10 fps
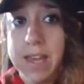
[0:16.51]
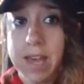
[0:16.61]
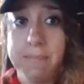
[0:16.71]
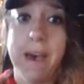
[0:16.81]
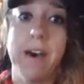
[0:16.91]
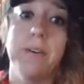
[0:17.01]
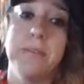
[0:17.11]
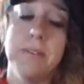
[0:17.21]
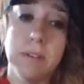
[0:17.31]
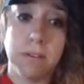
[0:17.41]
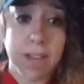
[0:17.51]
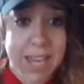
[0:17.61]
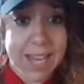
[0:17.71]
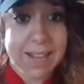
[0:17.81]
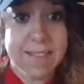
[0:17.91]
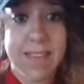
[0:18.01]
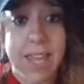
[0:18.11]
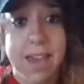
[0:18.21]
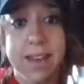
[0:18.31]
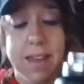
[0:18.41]
about grades
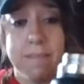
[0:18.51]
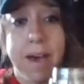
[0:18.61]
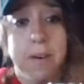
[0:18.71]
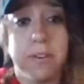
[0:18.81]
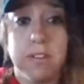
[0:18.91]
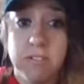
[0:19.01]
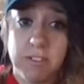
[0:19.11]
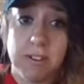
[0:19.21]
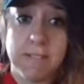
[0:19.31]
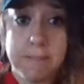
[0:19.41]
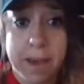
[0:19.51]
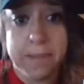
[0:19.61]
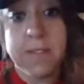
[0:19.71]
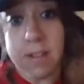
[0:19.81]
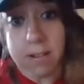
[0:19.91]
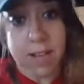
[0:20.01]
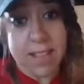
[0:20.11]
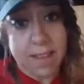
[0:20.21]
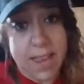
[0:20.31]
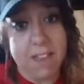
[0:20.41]
and about concerns about your grades
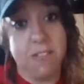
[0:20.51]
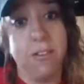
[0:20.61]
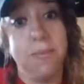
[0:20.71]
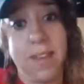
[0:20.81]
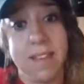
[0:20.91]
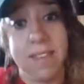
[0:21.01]
on Edgenuity.